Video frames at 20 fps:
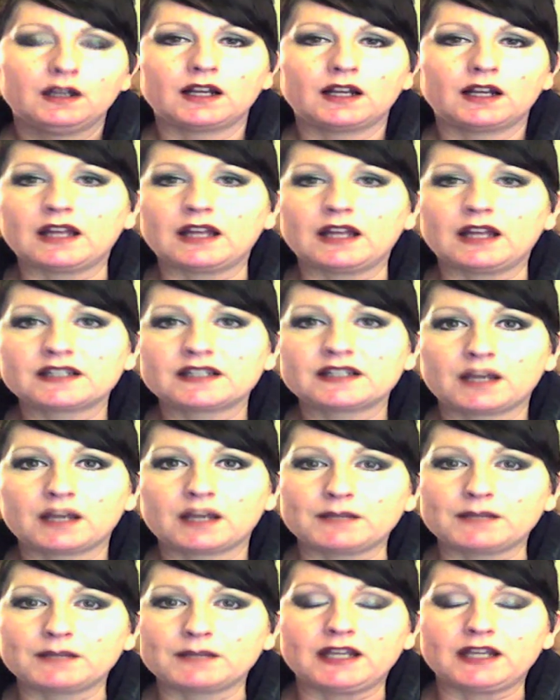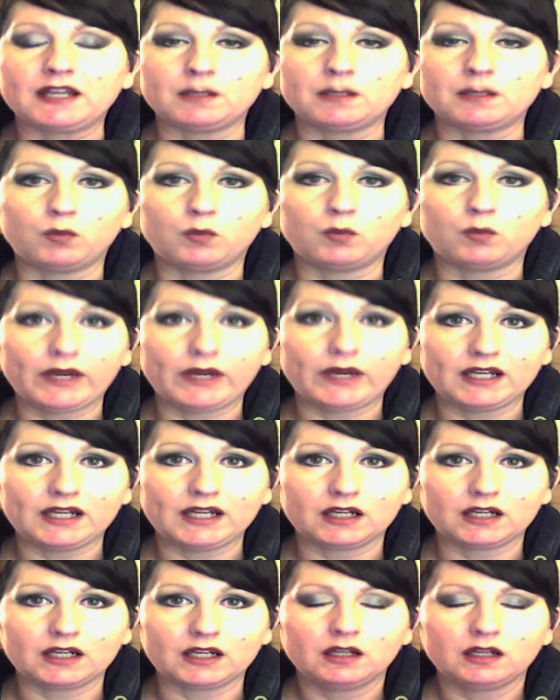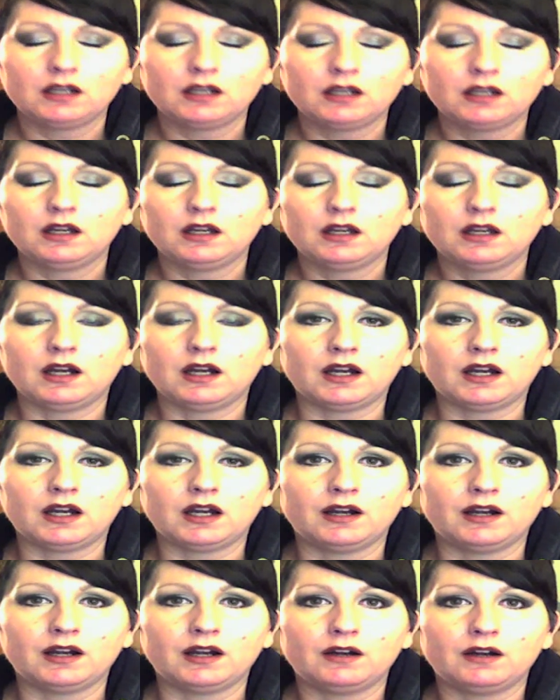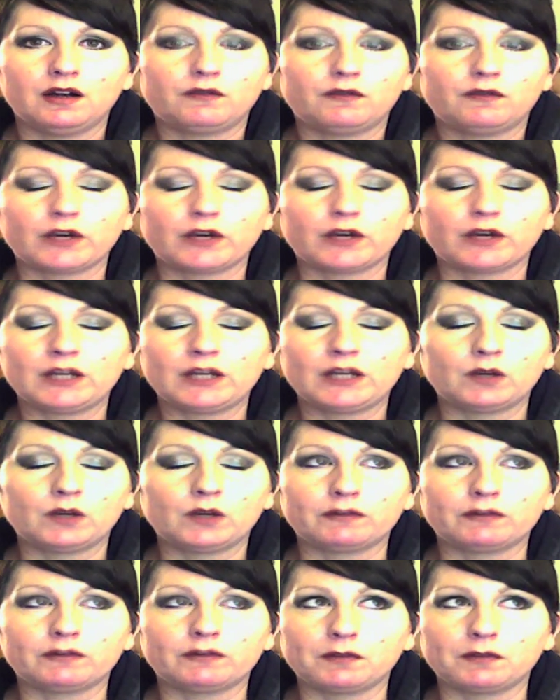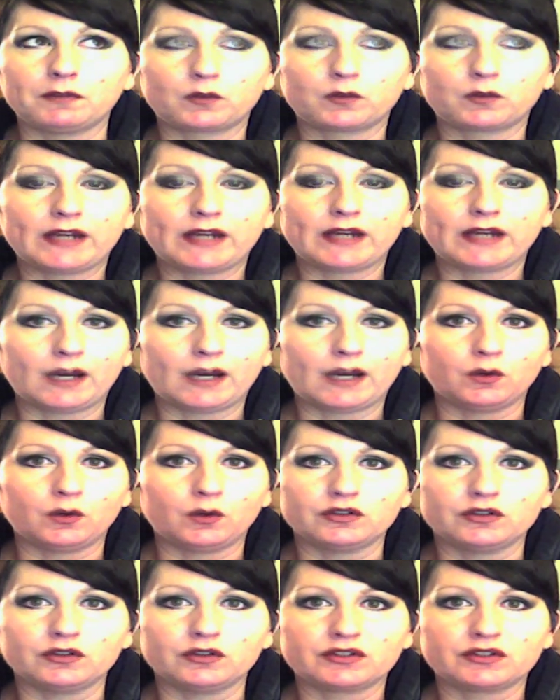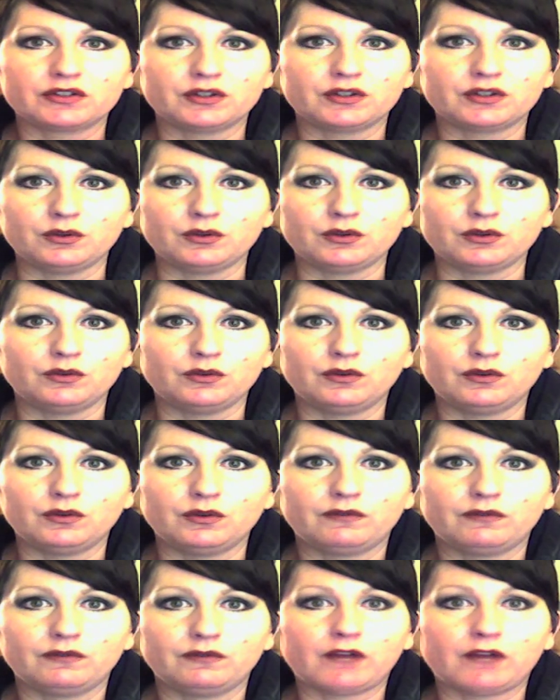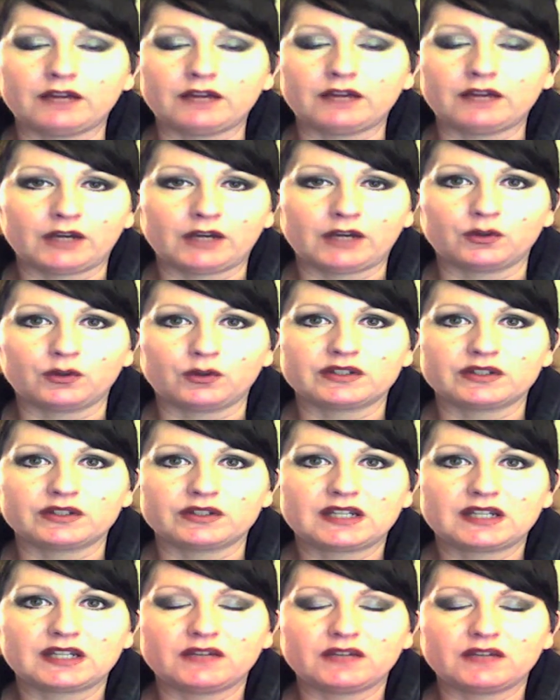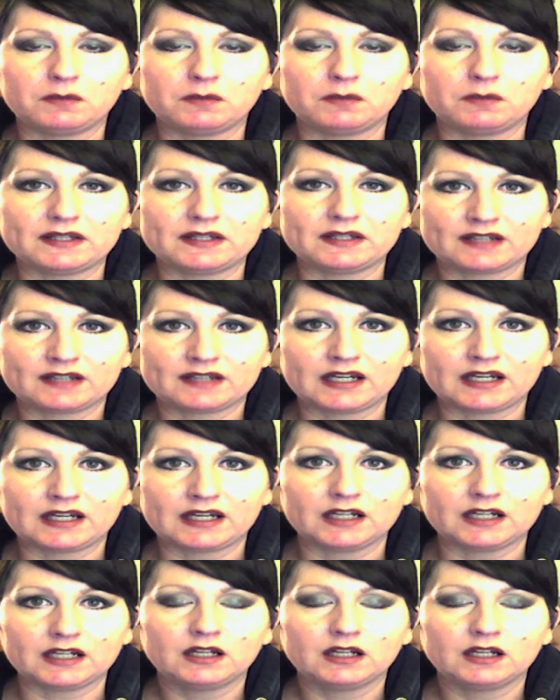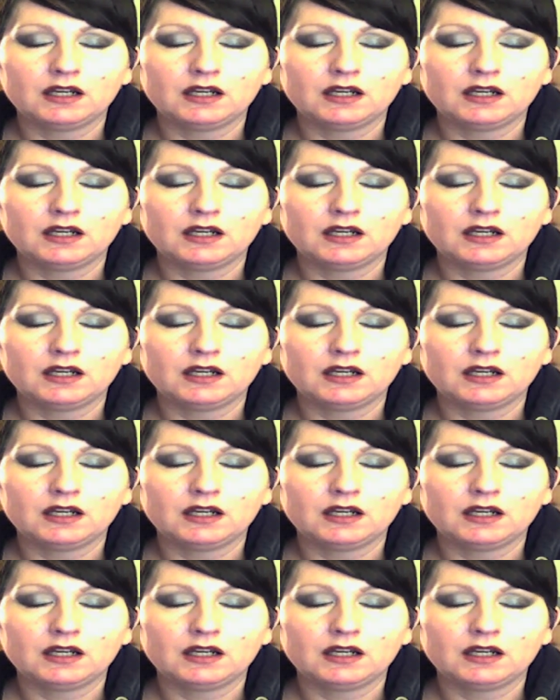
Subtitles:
and a lot of times I end up waiting for anywhere from 3 hours to 5 hours to even be seen.